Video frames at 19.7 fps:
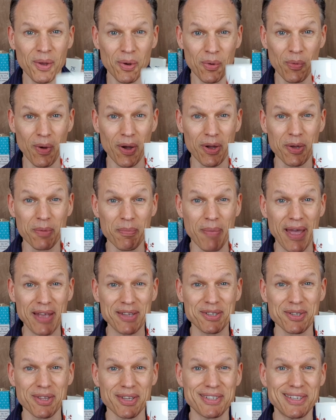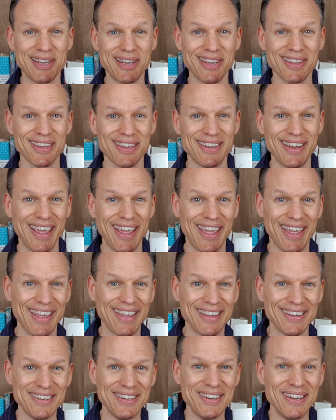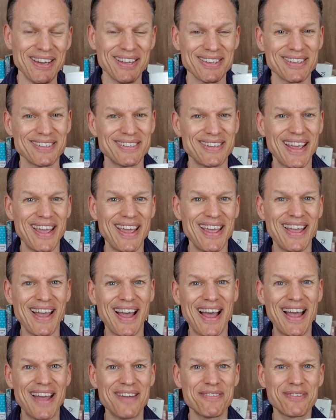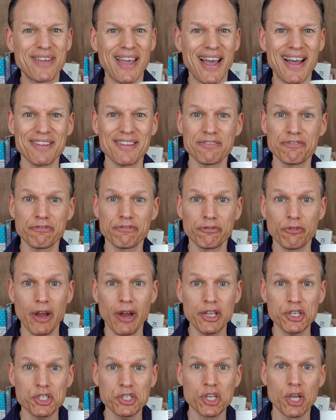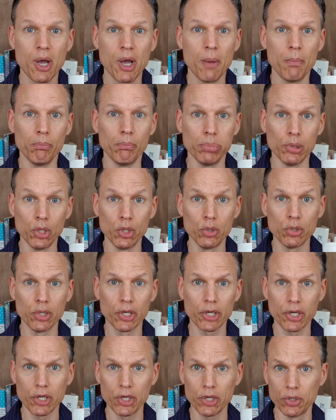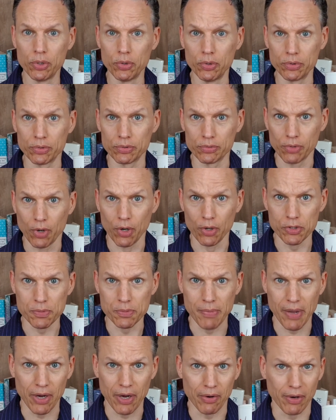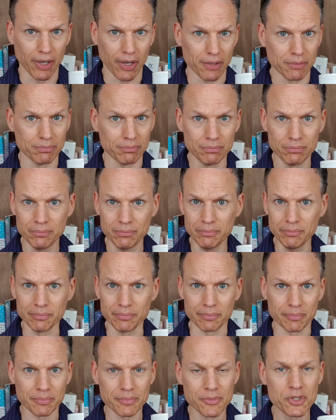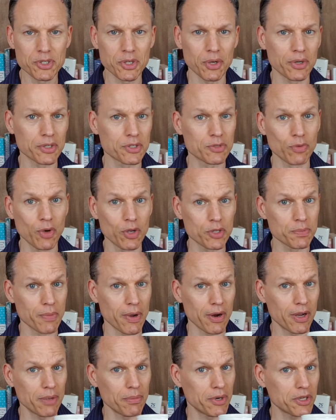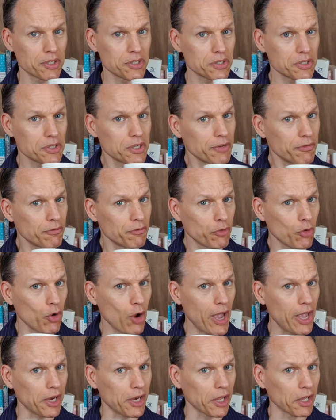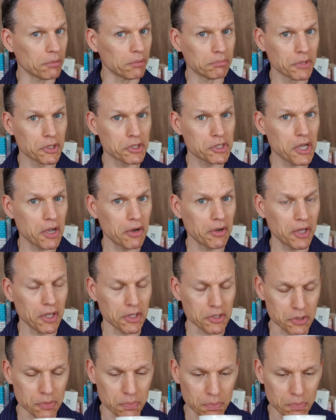Welcome back to the tea of the day. Today I've got fresh Blue Lagoon rosemary. Hmm, so it's rosemary, but it's just a different variety. Let's see how it is.